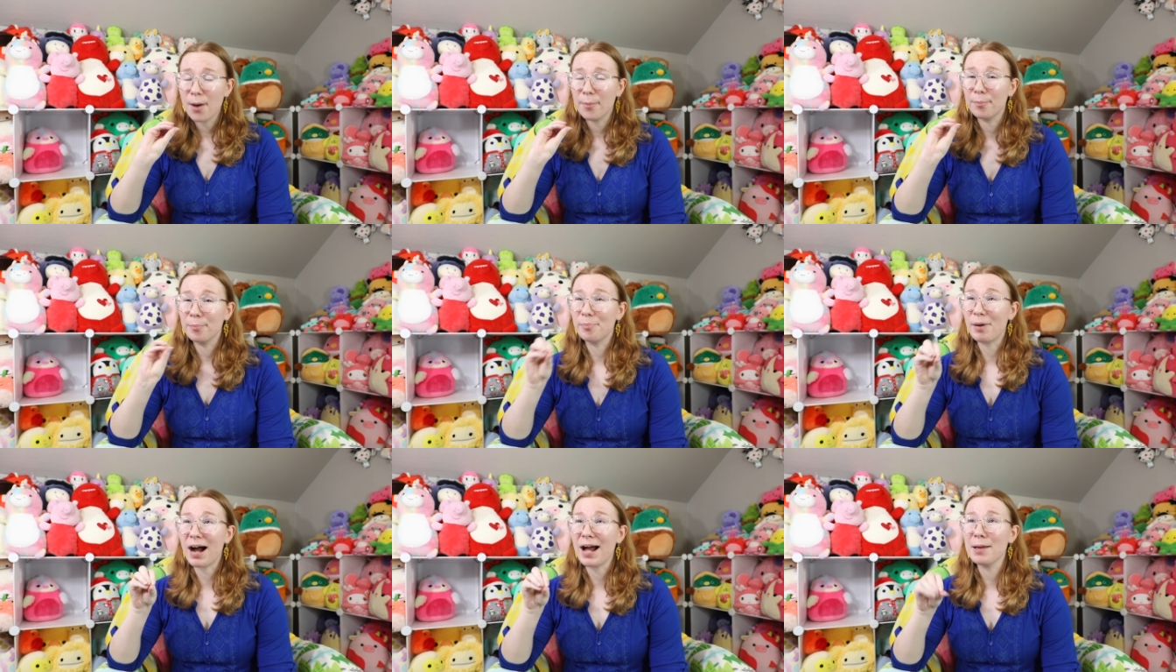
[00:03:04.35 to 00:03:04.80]

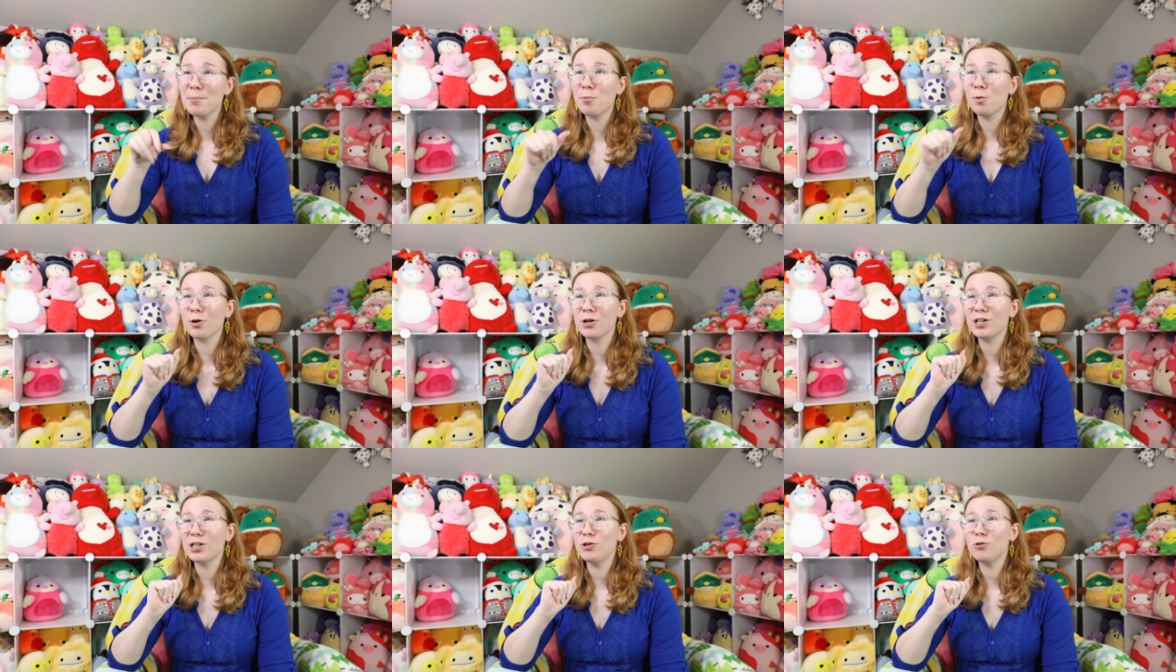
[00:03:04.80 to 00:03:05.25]
buy
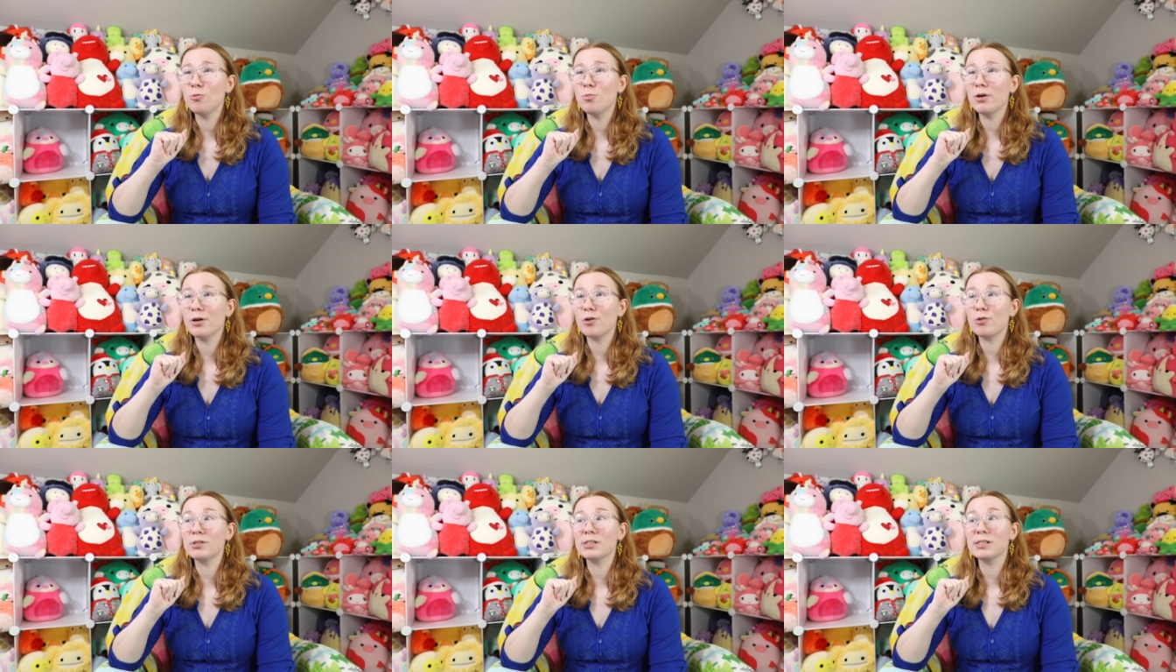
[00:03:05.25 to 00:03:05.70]
more
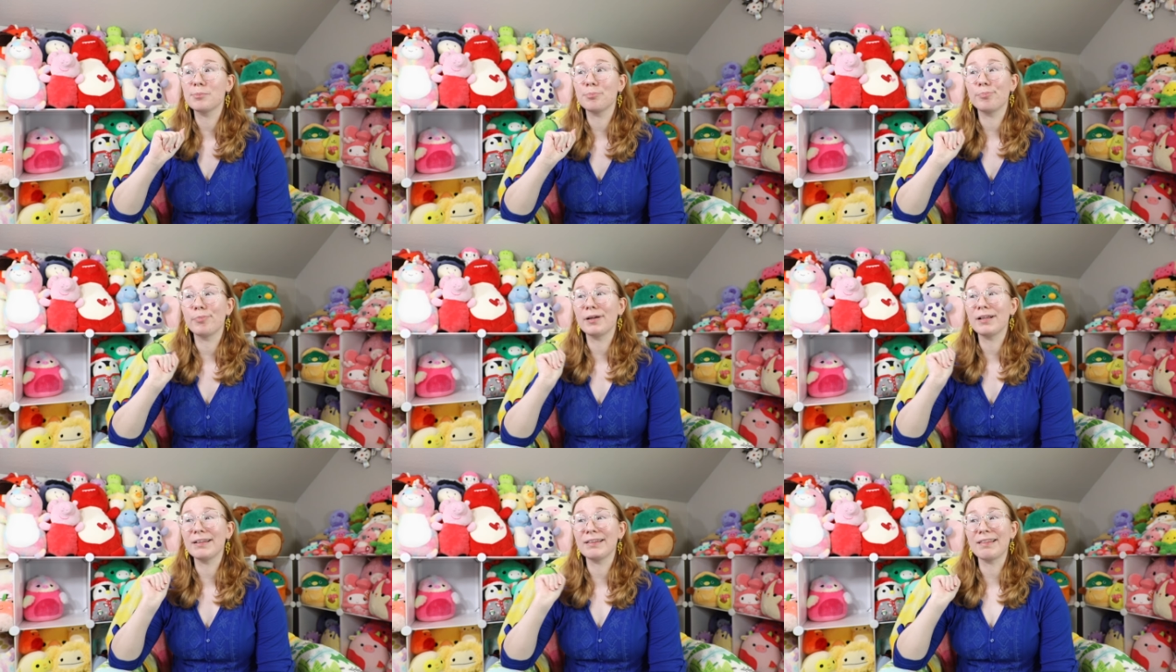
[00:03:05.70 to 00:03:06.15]
cubicles,
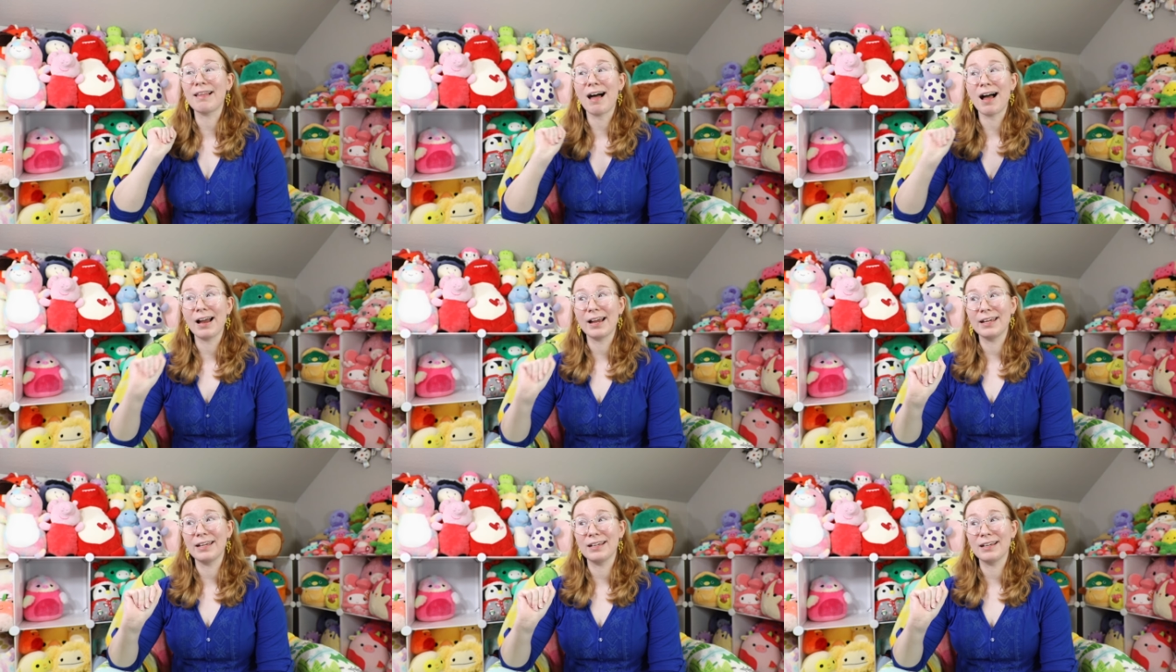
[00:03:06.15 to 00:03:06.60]
but
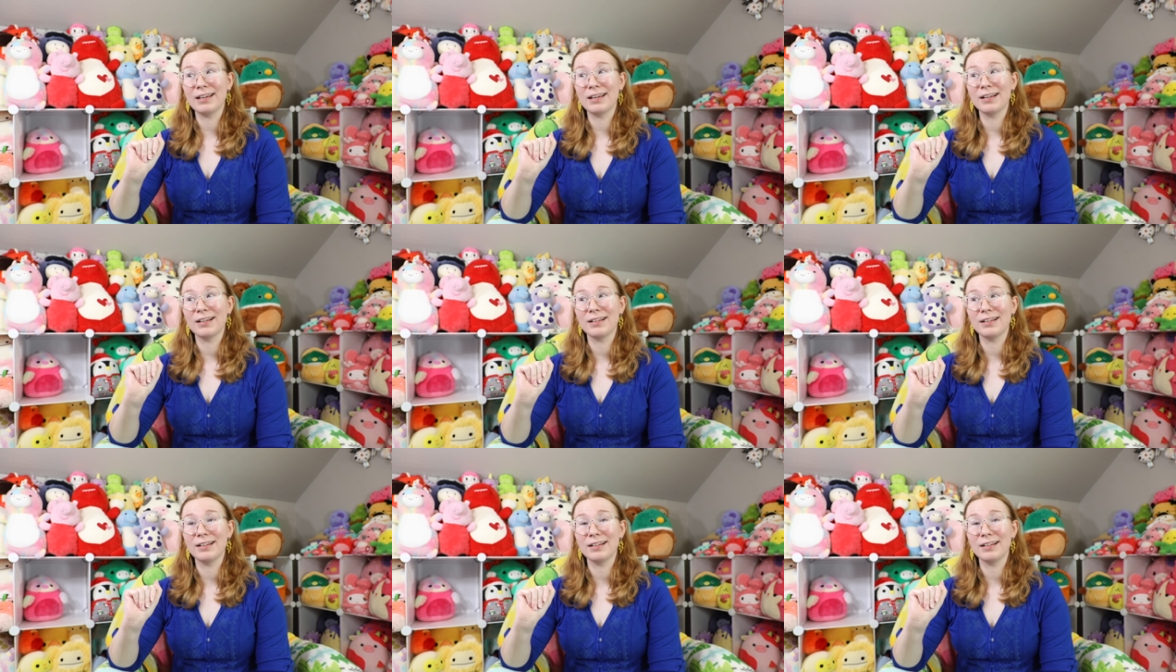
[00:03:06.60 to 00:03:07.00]
like,